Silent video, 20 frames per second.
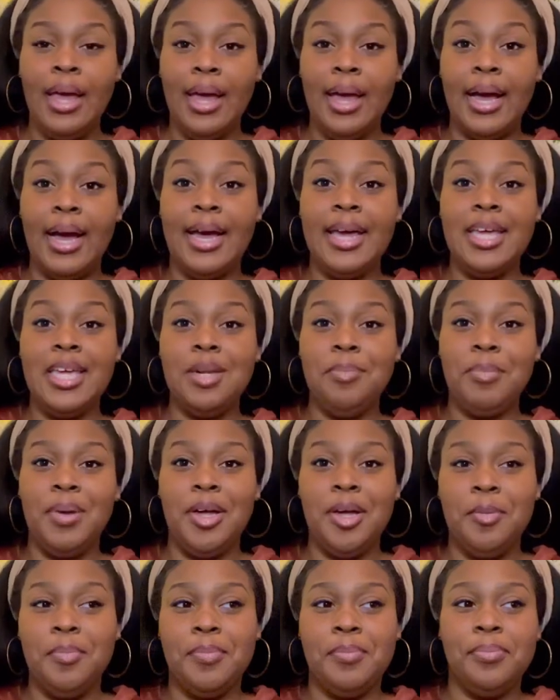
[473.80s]
I hit him
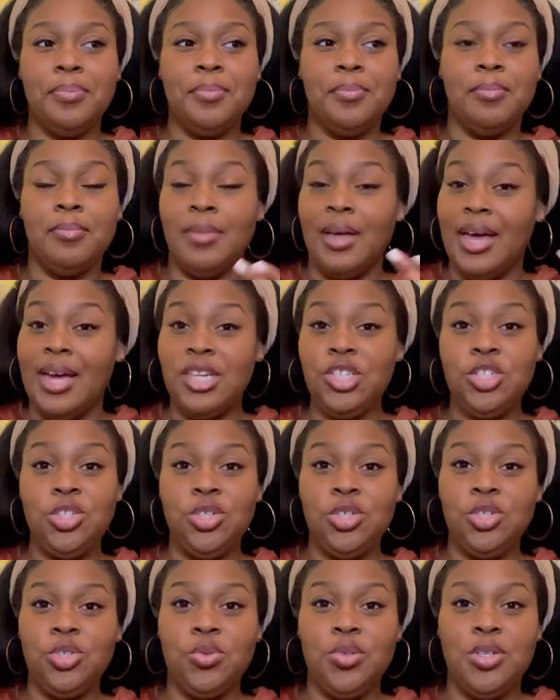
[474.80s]
up as
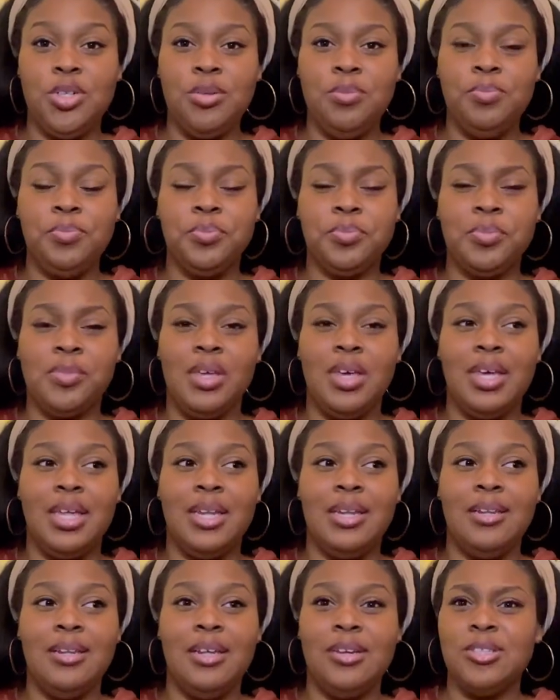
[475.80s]
usual
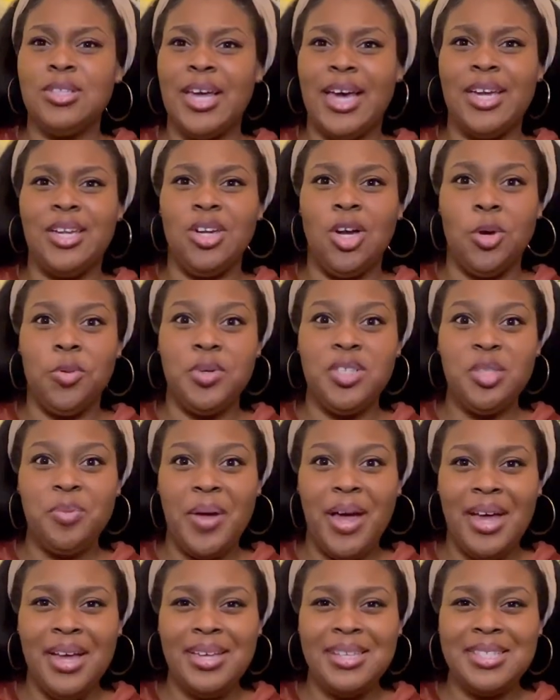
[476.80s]
and there's like no
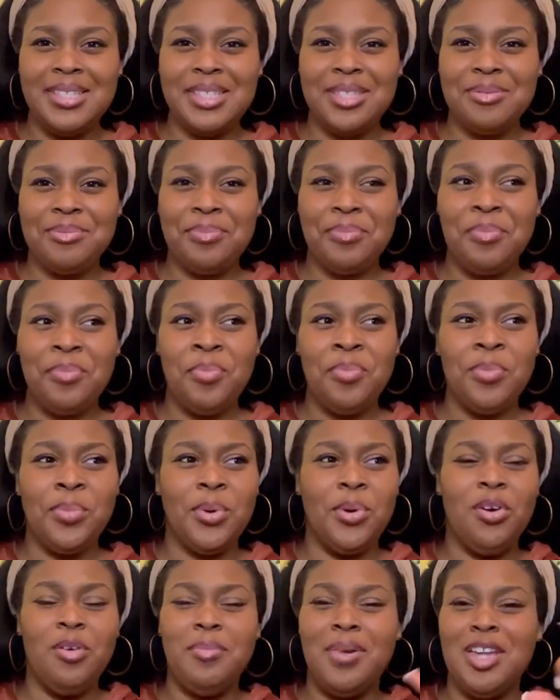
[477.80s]
response
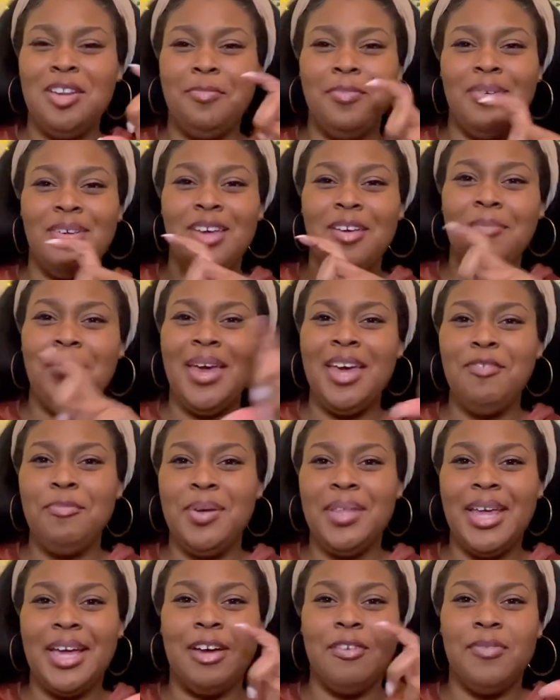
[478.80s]
or it may have, it may have been like a